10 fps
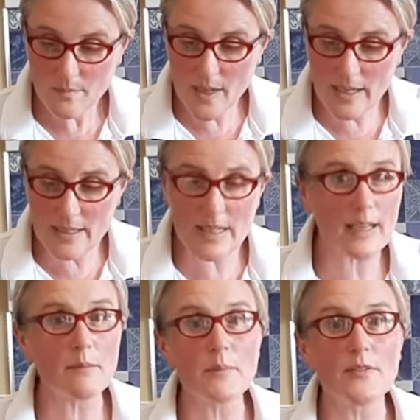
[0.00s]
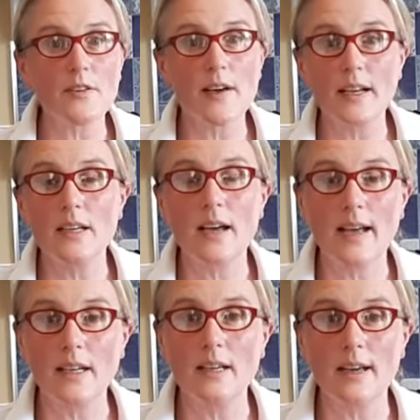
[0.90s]
And if you have
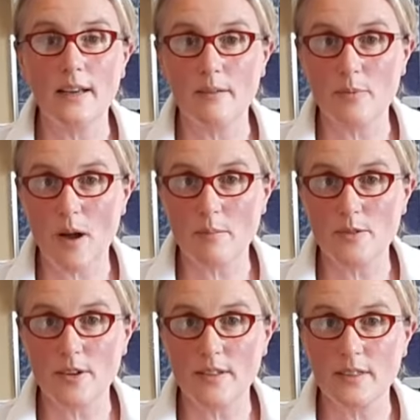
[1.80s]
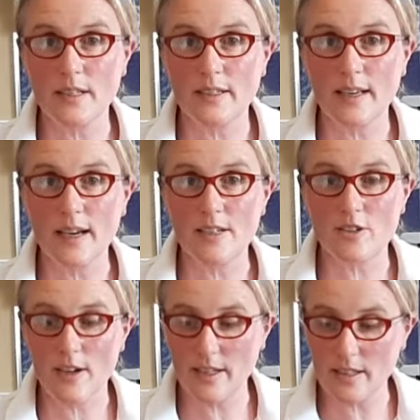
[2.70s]
any problems or anything like that, or
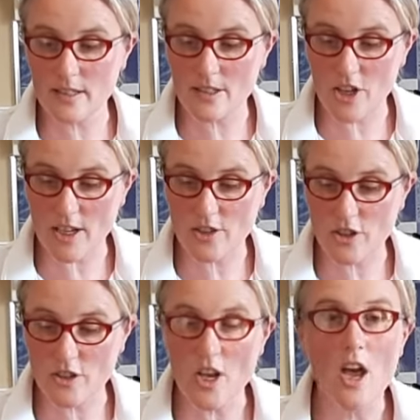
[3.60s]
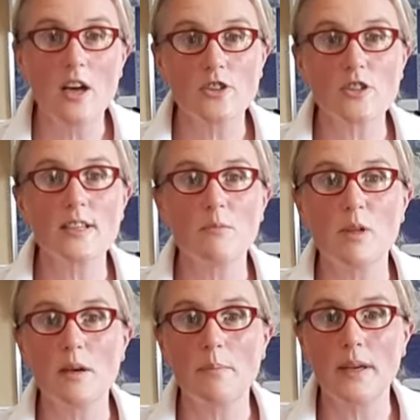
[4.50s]
any suggestions, just send
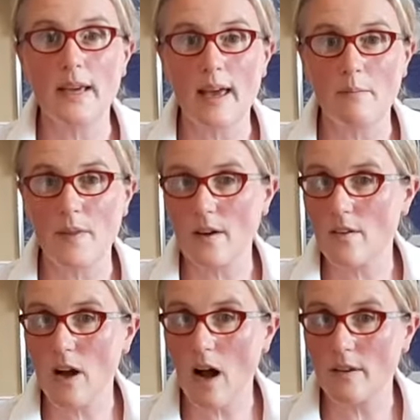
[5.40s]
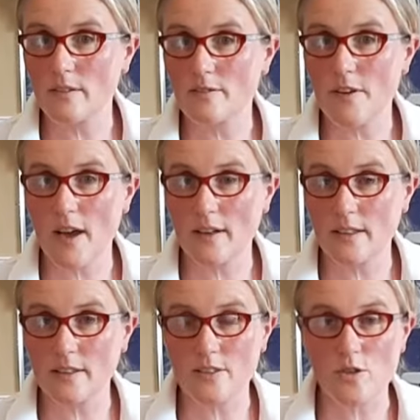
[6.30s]
me a PM there on any
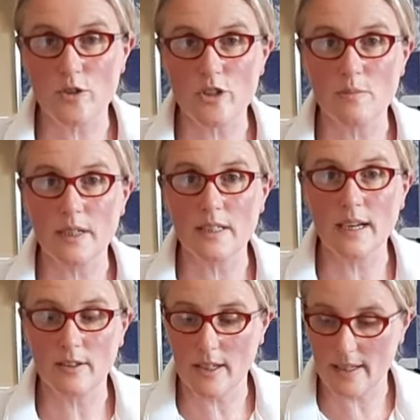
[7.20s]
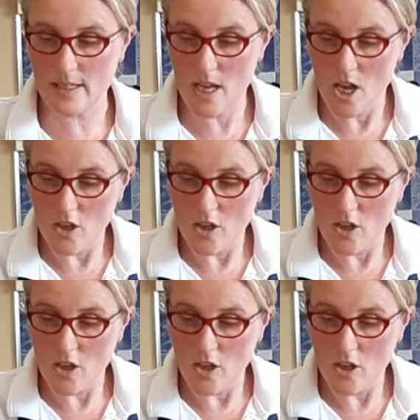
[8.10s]
of the social media outlets.